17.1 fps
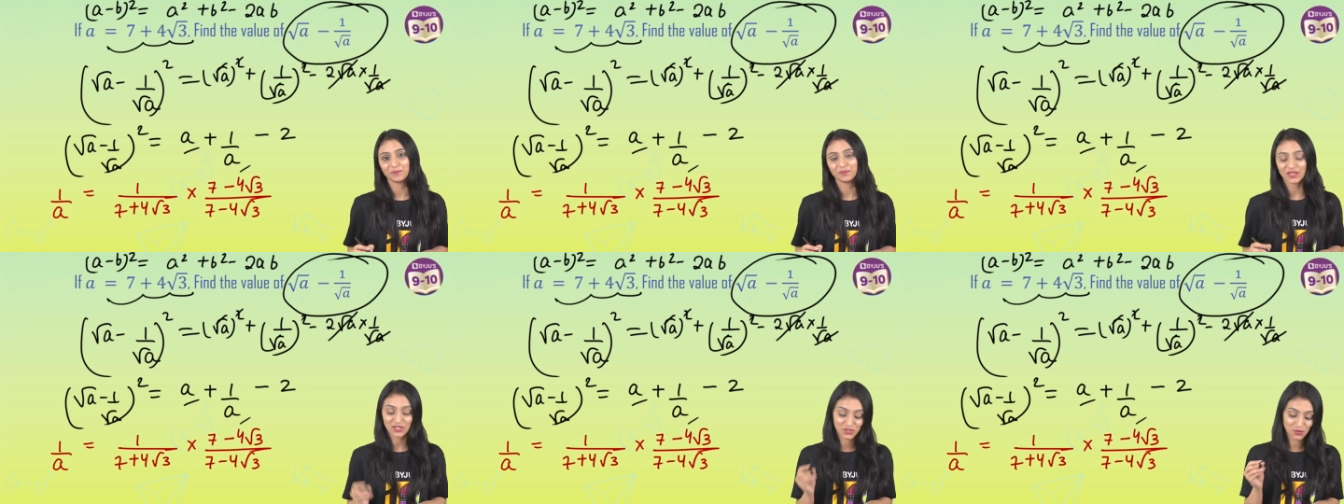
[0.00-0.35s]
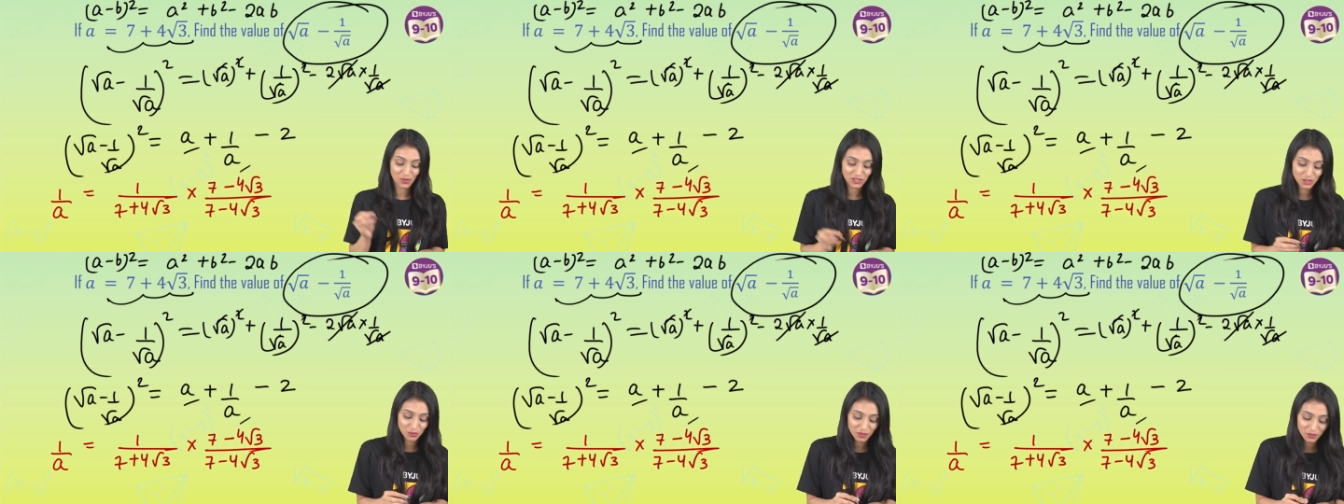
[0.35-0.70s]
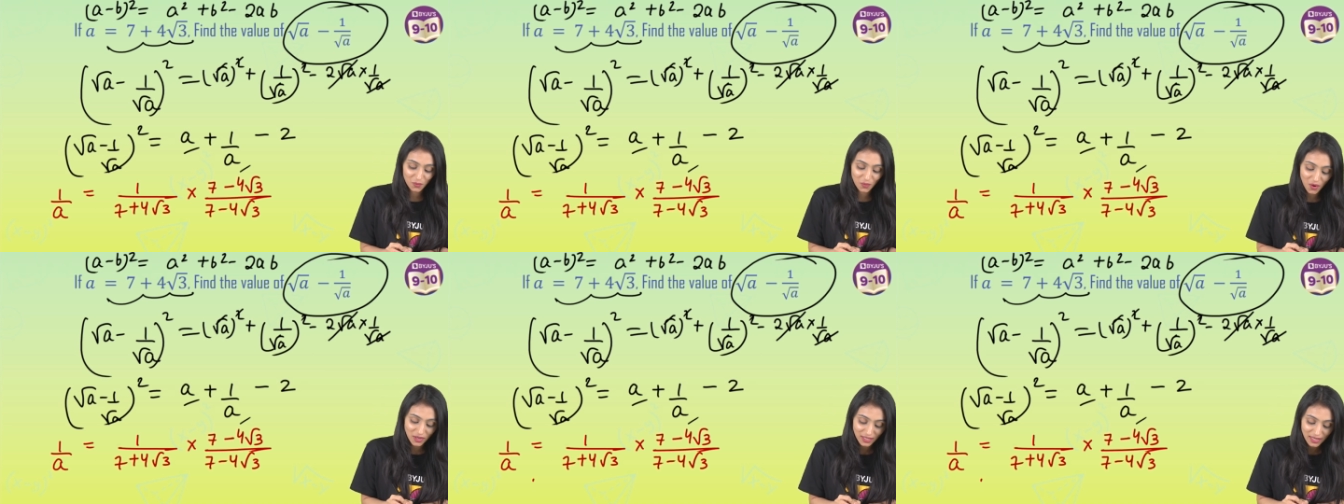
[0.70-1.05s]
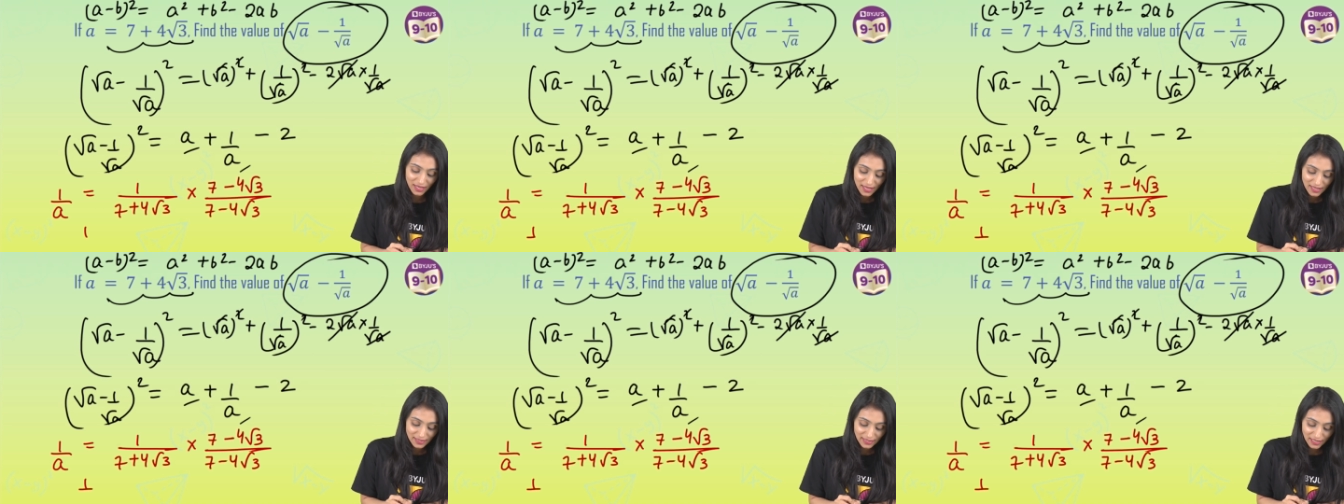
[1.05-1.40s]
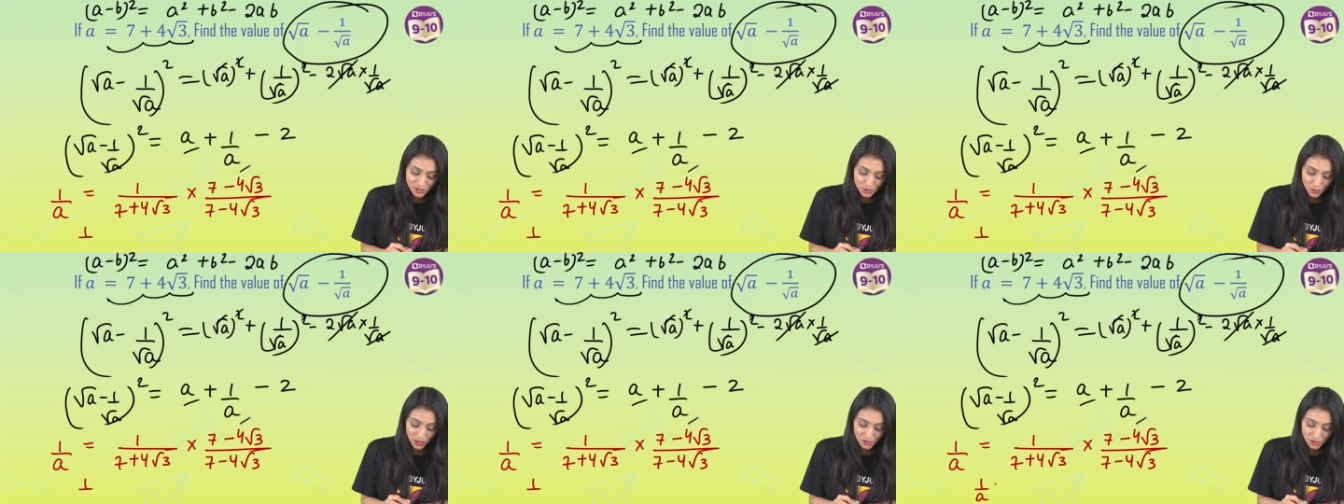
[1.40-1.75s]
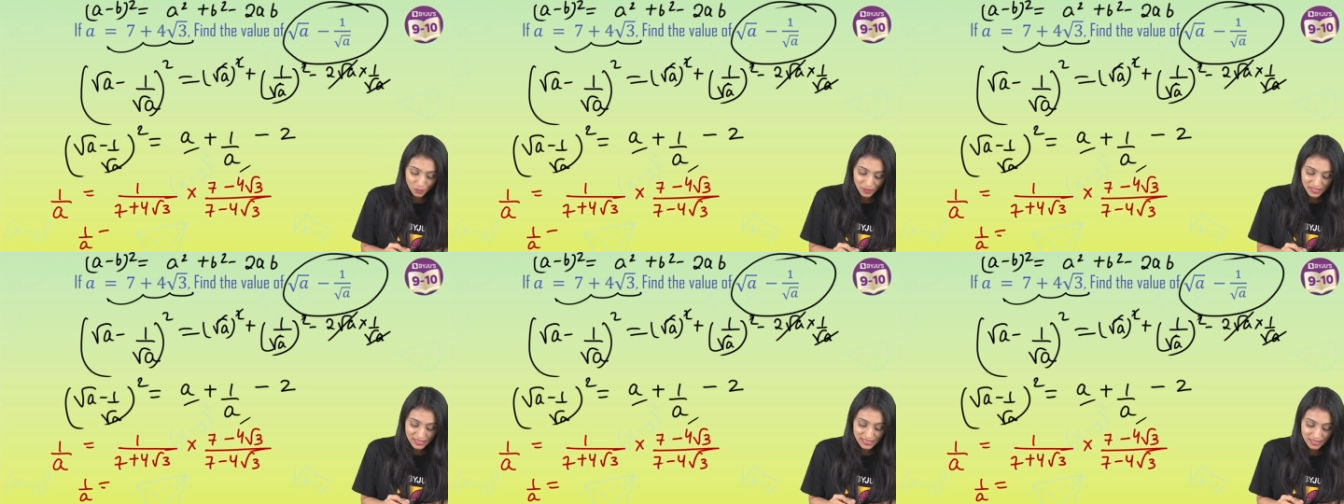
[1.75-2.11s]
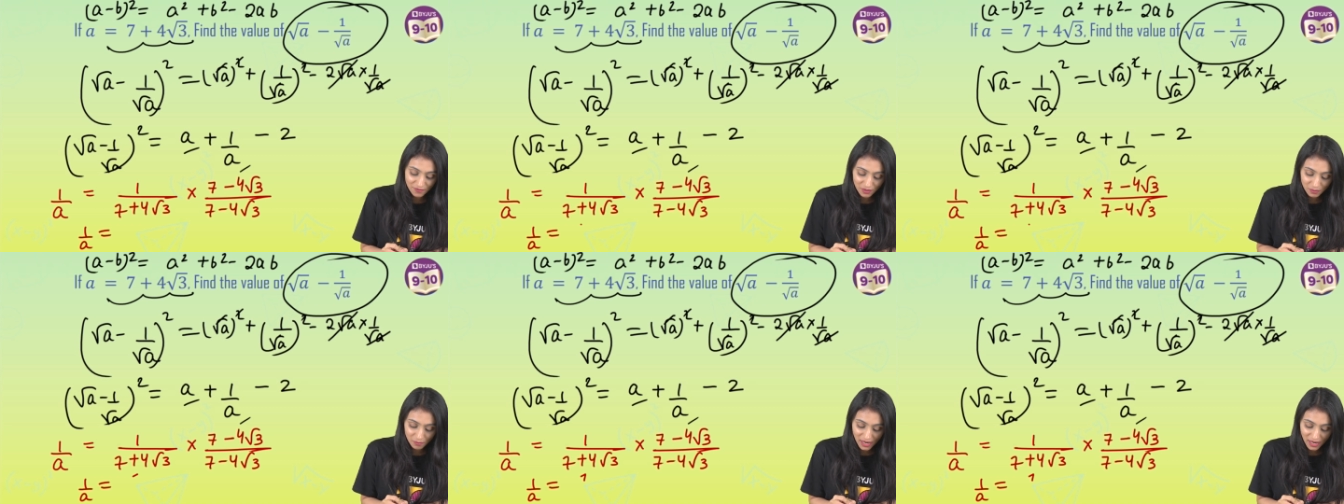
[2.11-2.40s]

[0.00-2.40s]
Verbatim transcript: That's going to be what? That's going to be seven